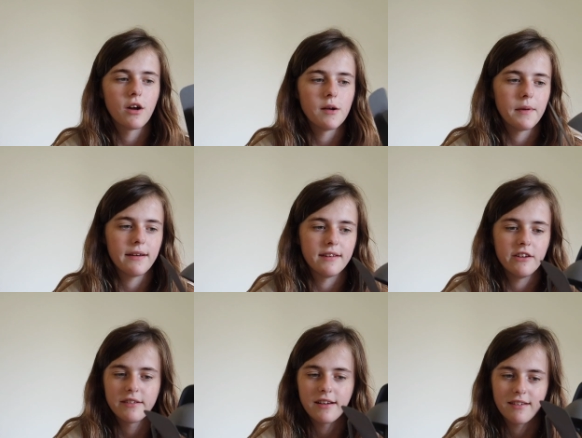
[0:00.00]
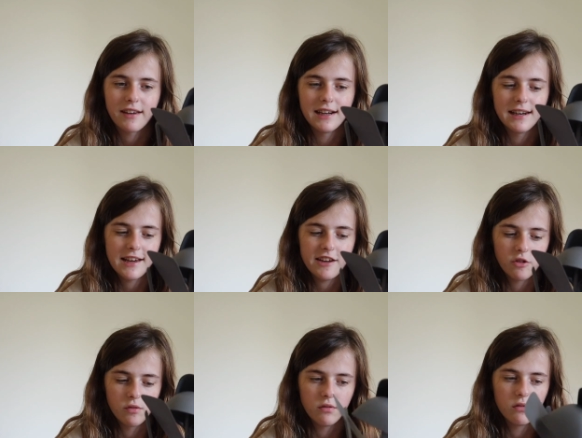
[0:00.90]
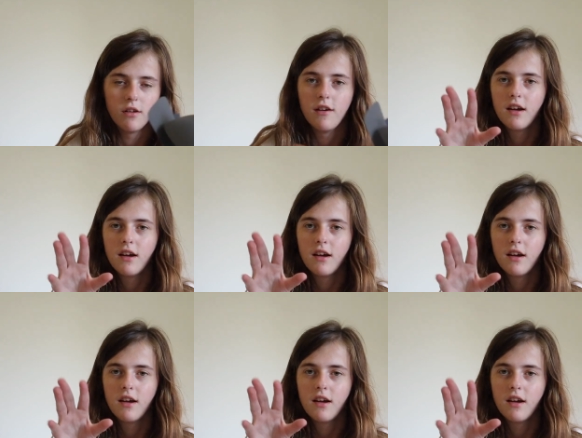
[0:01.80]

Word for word: where it basically just has like a ladle,